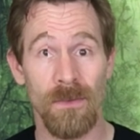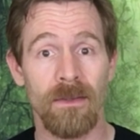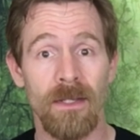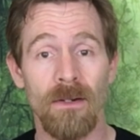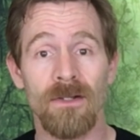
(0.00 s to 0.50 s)

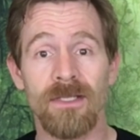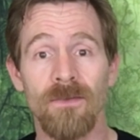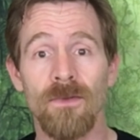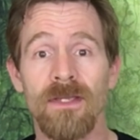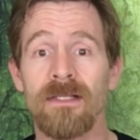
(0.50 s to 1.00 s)
There are several
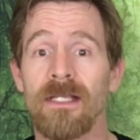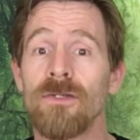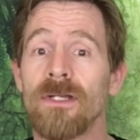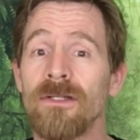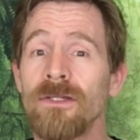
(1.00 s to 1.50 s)
things that you
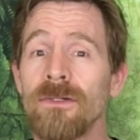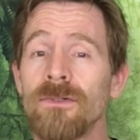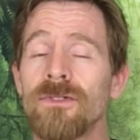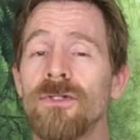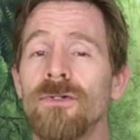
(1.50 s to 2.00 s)
can do
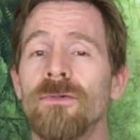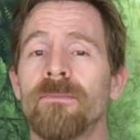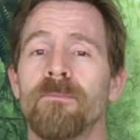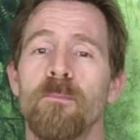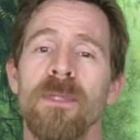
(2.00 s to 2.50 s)
to
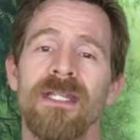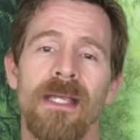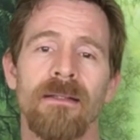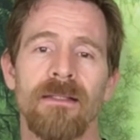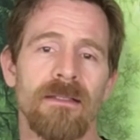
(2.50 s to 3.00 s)

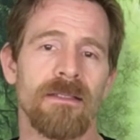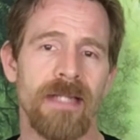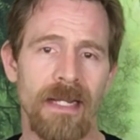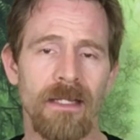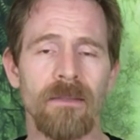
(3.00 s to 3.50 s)
mitigate this
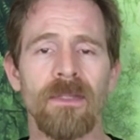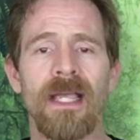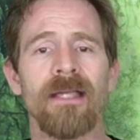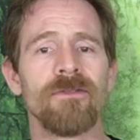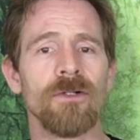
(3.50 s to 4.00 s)
snacking
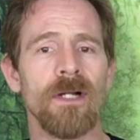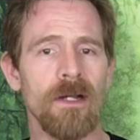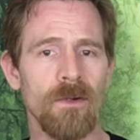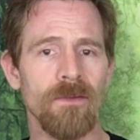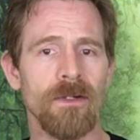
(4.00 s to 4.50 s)
behavior,
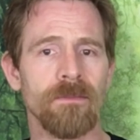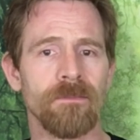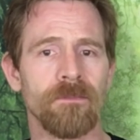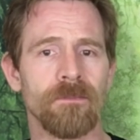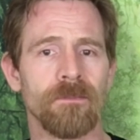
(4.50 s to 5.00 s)
however.
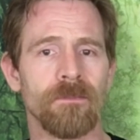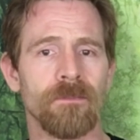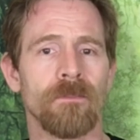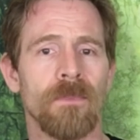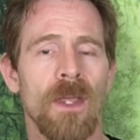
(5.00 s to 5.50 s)

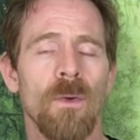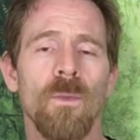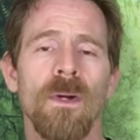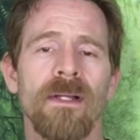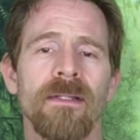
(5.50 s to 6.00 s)

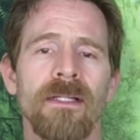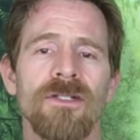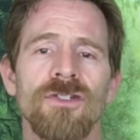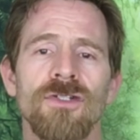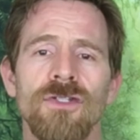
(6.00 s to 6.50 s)
One is
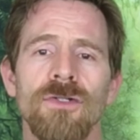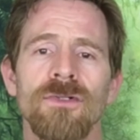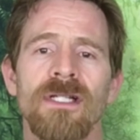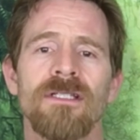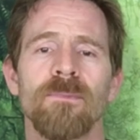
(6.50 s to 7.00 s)
to choose
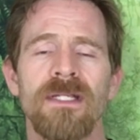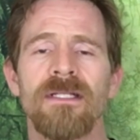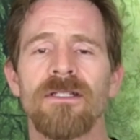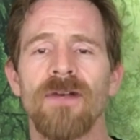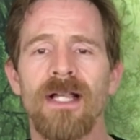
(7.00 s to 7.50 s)
a
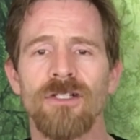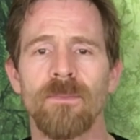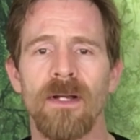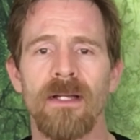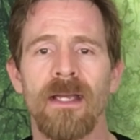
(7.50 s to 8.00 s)
species of
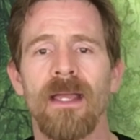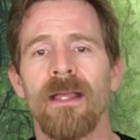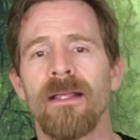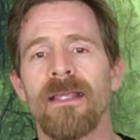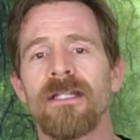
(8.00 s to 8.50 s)
isopod
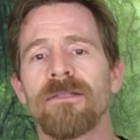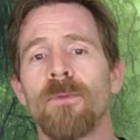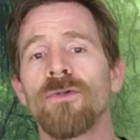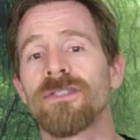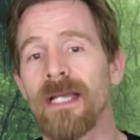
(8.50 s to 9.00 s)
that is
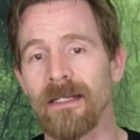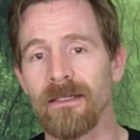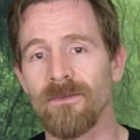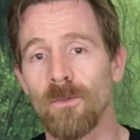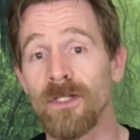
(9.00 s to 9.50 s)
most
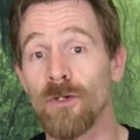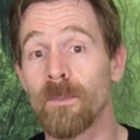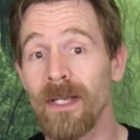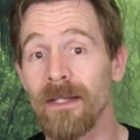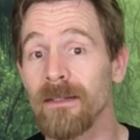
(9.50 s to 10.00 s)
active when your
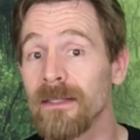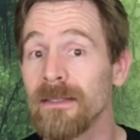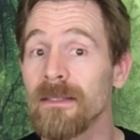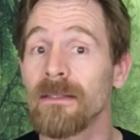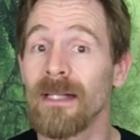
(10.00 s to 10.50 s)
pet
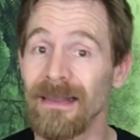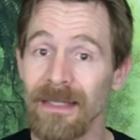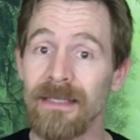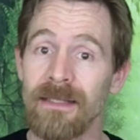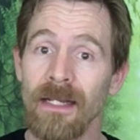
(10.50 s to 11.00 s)
is
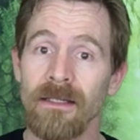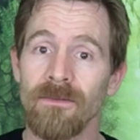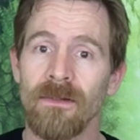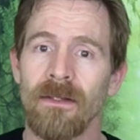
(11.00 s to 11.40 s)
least active.